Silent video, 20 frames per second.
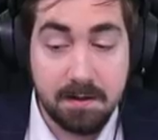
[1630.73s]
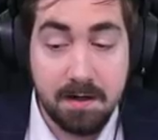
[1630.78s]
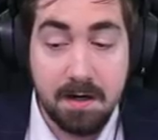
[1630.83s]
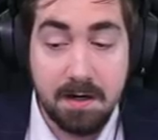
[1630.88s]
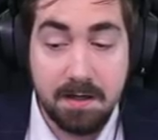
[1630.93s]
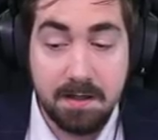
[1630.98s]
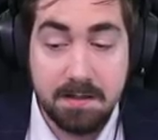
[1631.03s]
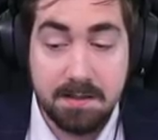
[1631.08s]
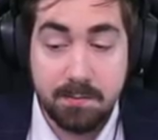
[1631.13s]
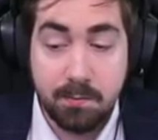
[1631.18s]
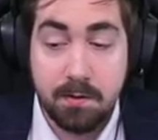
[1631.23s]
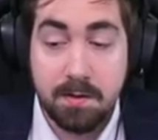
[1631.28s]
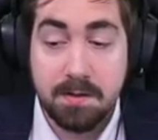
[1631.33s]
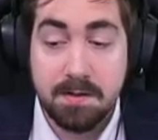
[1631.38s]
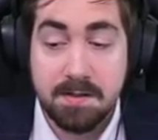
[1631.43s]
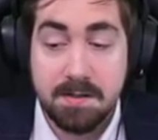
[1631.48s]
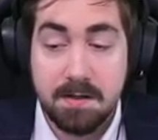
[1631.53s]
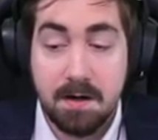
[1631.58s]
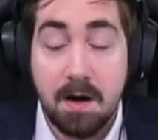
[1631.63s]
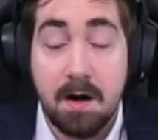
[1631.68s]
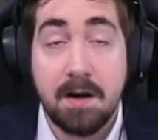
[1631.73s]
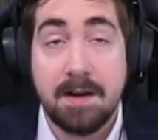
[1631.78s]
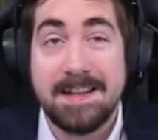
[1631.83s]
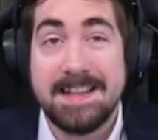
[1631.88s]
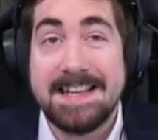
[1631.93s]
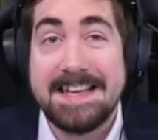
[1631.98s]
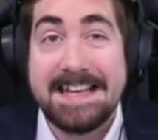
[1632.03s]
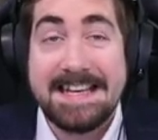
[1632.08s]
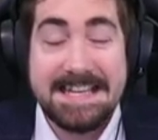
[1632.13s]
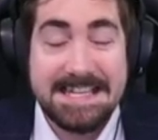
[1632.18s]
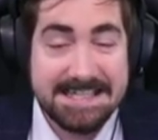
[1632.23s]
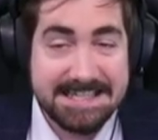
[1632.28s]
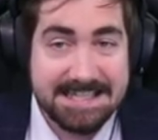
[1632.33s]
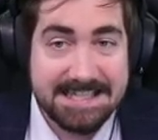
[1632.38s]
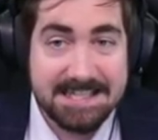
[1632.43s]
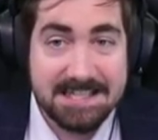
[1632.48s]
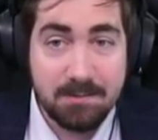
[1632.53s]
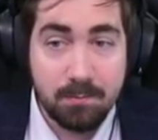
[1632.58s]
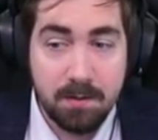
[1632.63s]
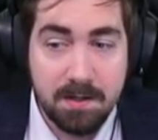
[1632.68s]
Guardians ones are the
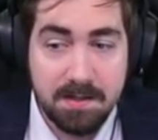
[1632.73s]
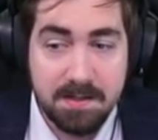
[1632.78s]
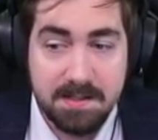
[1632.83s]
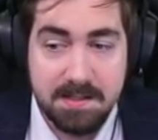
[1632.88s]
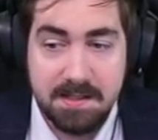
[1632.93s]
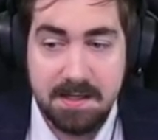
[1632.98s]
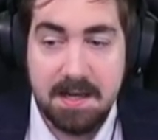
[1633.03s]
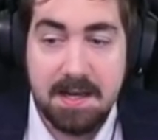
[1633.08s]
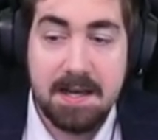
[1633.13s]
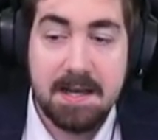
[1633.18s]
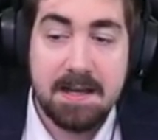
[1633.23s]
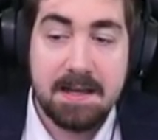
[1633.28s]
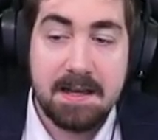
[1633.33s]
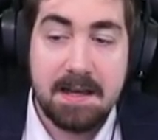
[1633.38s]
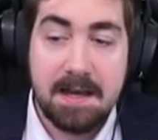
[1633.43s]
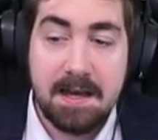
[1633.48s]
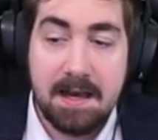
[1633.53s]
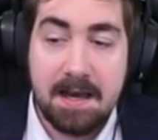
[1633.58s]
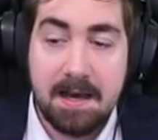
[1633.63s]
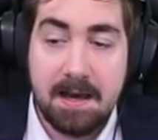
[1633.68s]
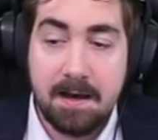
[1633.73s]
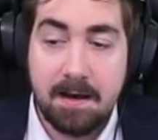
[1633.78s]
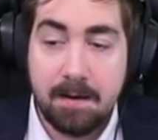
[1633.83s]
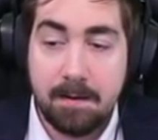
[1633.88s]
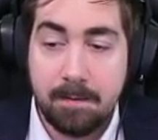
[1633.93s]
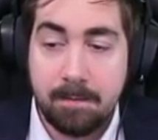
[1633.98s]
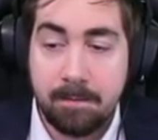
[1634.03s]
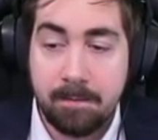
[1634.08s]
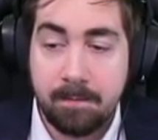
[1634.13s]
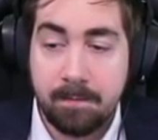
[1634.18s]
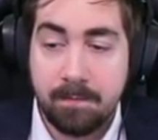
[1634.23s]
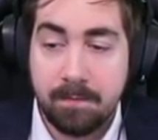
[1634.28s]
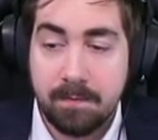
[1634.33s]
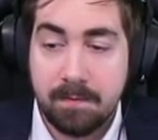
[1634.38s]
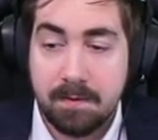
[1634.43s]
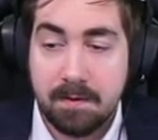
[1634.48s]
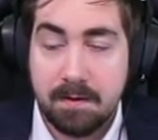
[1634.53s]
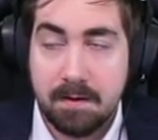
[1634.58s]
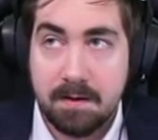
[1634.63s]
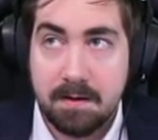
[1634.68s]
easiest ones. I'd
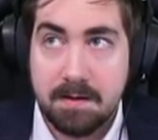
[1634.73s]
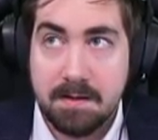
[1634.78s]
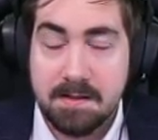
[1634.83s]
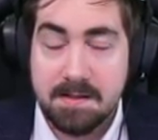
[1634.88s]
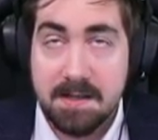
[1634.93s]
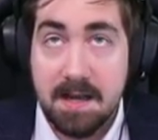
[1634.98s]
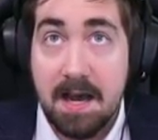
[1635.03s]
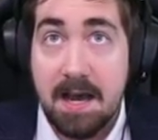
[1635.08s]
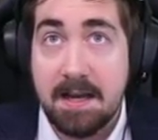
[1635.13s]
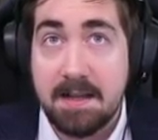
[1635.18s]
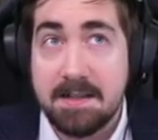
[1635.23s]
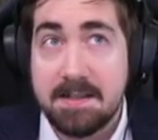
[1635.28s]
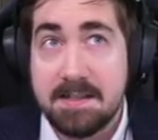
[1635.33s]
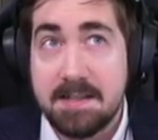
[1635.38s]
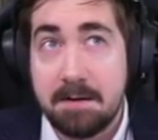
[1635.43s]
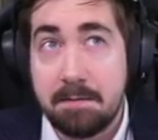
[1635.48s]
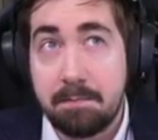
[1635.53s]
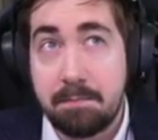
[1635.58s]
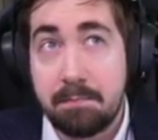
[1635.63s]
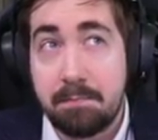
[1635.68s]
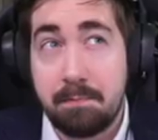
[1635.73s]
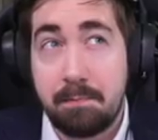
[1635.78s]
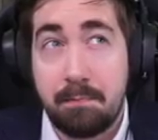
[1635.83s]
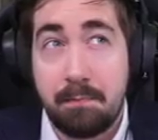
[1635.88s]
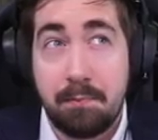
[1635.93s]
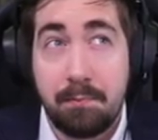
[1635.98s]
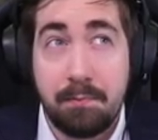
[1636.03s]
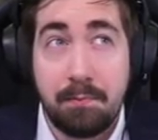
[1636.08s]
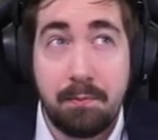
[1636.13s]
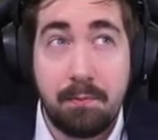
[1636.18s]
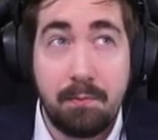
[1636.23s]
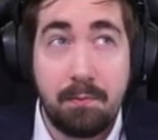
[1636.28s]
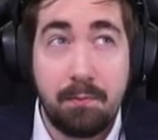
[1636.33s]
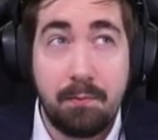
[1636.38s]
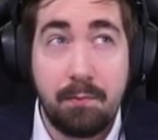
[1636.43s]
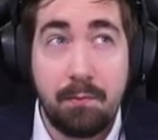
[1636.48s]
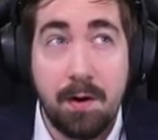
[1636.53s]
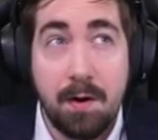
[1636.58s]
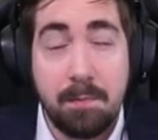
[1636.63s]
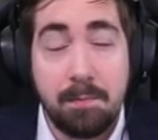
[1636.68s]
say
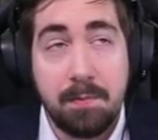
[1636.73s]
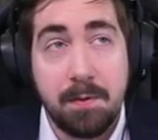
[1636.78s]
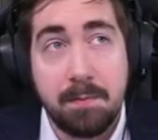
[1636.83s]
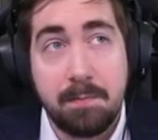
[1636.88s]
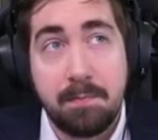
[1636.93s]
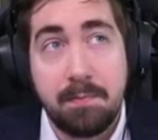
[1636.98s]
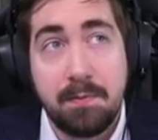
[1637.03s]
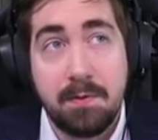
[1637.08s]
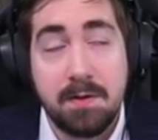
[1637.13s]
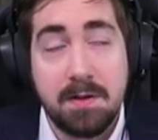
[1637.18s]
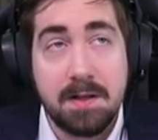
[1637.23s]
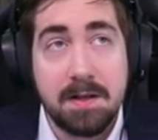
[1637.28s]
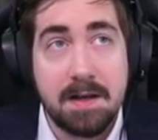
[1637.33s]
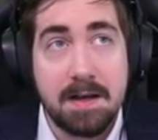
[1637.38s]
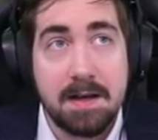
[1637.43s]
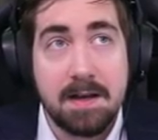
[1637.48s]
probably...